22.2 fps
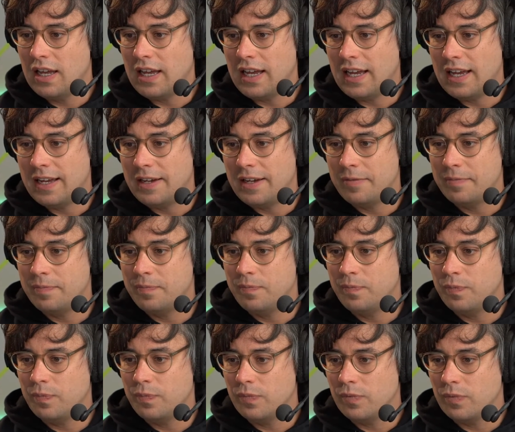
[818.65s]

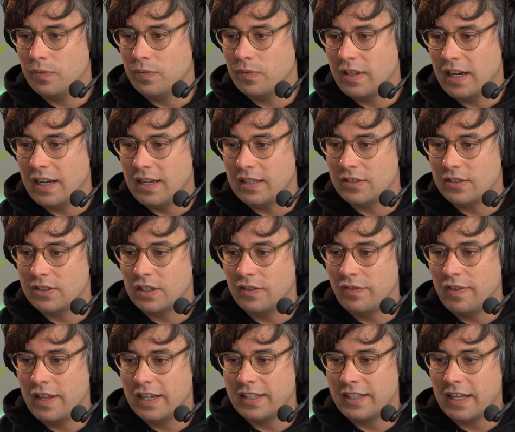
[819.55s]

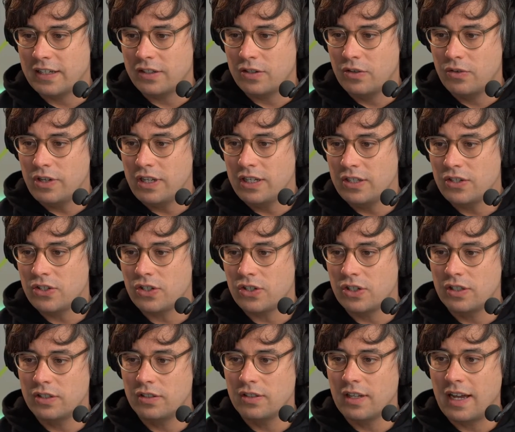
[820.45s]
Stuff like that, the
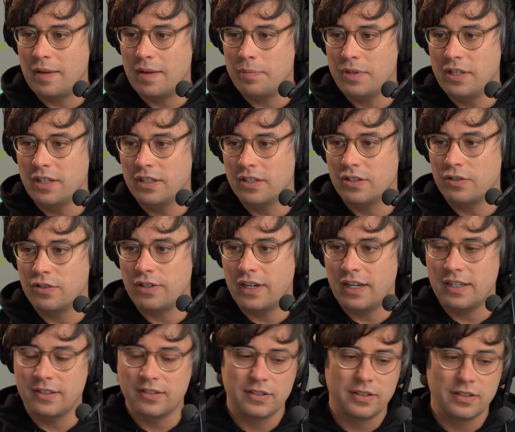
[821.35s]
region, IP
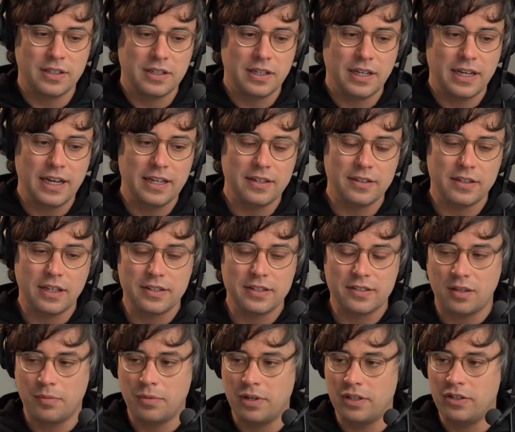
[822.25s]
address,
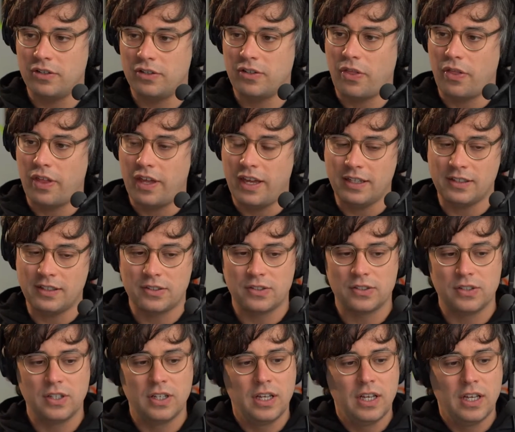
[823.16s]
and some other
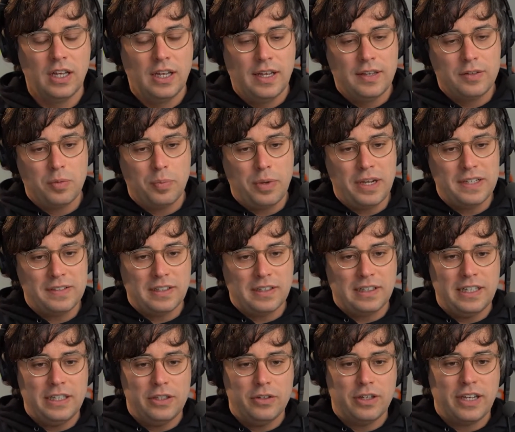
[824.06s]
things. So
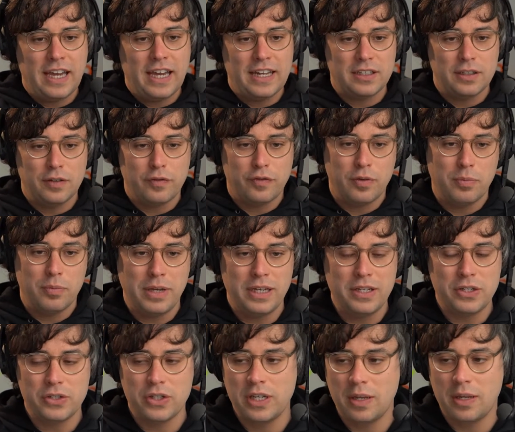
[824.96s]
basically, you get
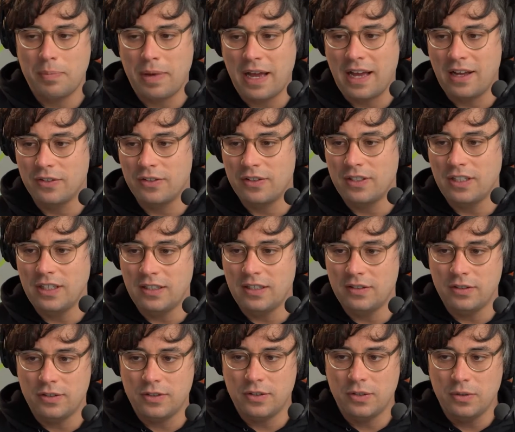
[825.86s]
information about the
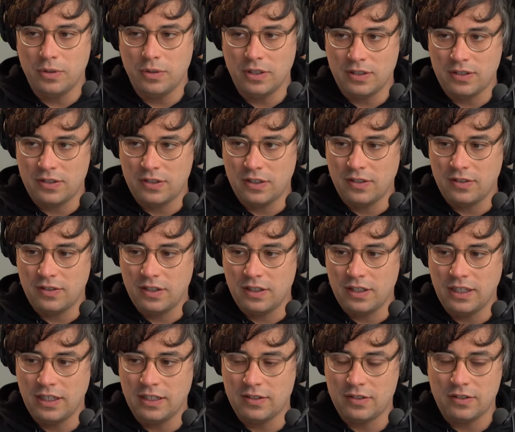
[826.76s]
EC2 instance
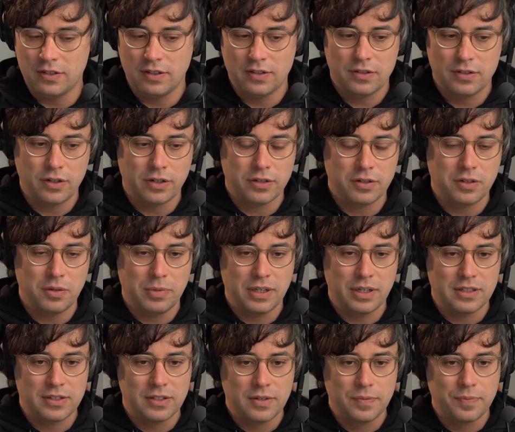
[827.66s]
in the instance
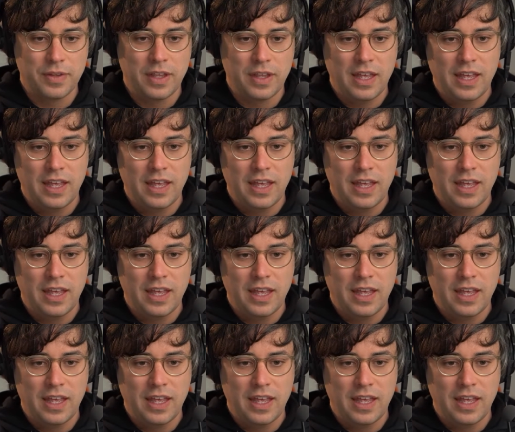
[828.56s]
document.